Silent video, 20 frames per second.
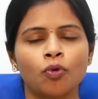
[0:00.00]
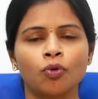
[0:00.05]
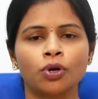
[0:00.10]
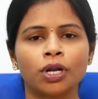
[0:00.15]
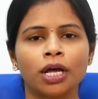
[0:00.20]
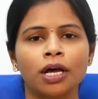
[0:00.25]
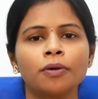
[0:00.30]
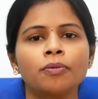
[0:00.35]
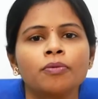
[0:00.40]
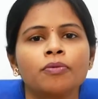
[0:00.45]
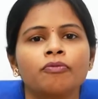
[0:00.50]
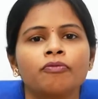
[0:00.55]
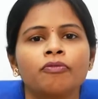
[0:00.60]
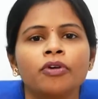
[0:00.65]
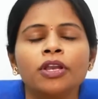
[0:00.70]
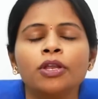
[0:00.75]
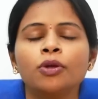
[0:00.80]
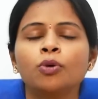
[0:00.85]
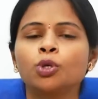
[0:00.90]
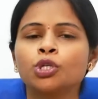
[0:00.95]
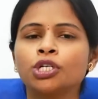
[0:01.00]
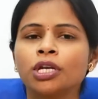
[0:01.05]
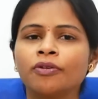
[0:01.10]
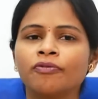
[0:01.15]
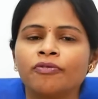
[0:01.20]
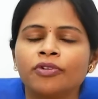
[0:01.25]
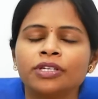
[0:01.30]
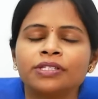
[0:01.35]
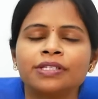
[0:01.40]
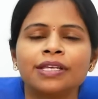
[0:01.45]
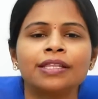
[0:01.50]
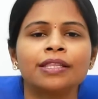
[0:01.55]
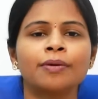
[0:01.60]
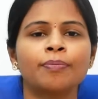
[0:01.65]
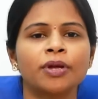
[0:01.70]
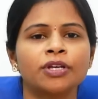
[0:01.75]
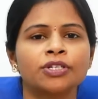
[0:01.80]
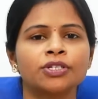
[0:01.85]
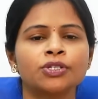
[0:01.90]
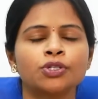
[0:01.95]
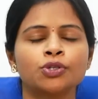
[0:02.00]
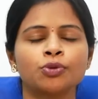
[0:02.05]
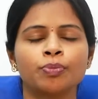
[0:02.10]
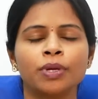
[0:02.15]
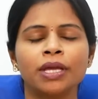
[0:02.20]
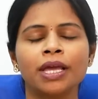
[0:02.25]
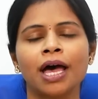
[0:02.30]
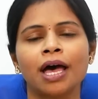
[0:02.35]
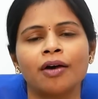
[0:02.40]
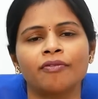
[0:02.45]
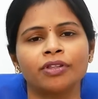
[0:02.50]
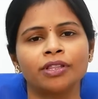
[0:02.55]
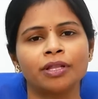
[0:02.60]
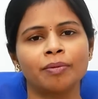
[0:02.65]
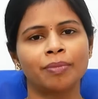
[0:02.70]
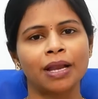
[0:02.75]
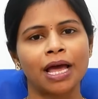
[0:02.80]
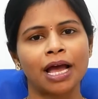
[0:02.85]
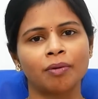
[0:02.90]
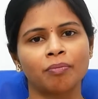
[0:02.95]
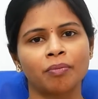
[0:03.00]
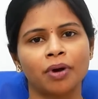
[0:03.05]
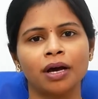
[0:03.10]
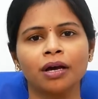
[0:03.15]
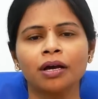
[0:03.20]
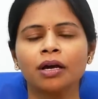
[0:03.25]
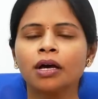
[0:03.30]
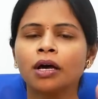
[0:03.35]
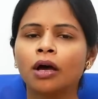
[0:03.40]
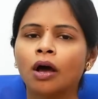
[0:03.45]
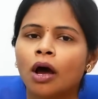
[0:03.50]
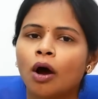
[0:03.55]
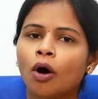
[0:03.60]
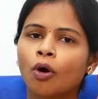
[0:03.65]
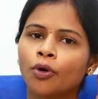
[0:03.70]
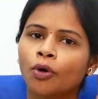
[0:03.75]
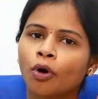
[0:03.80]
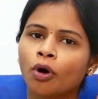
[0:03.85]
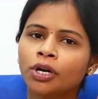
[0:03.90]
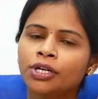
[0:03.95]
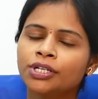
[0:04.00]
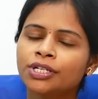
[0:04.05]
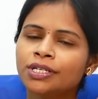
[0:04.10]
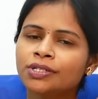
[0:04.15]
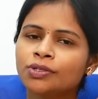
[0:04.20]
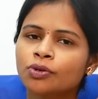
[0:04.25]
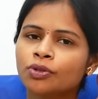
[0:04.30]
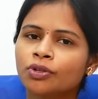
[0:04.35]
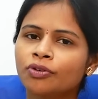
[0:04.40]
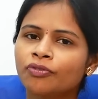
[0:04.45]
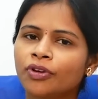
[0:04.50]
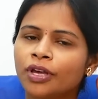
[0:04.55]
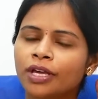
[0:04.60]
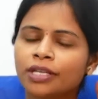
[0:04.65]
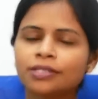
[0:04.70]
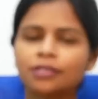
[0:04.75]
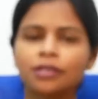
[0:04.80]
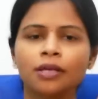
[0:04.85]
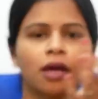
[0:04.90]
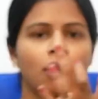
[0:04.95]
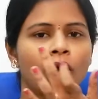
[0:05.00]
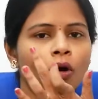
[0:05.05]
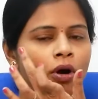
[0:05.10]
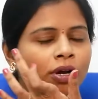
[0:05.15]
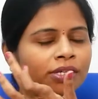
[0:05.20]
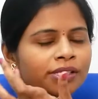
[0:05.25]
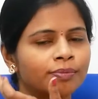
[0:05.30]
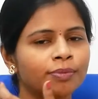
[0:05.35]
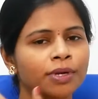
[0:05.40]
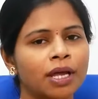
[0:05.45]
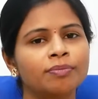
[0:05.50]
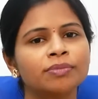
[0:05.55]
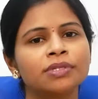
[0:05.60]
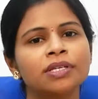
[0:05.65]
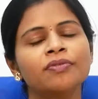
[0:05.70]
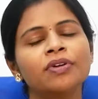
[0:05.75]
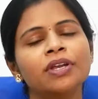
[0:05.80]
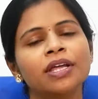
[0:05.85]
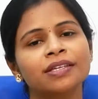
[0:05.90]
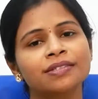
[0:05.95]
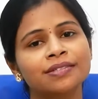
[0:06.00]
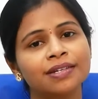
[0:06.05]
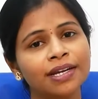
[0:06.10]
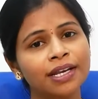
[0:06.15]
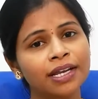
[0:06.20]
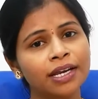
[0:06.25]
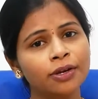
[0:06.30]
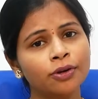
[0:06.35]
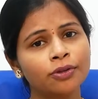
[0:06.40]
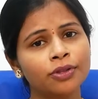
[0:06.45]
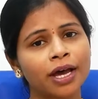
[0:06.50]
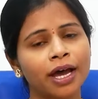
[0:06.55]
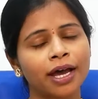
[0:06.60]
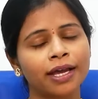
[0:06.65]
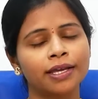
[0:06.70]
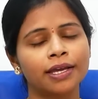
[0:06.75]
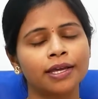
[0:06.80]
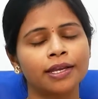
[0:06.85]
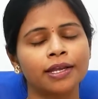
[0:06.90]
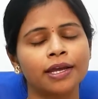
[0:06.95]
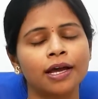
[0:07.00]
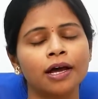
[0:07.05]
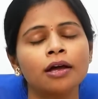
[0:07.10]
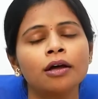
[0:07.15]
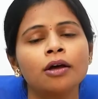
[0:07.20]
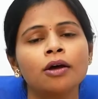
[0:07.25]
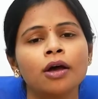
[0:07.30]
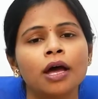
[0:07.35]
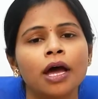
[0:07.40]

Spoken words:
Ota, where usually we see the patients to be having the black mark, not just on the face or sometimes even extending into the eye area,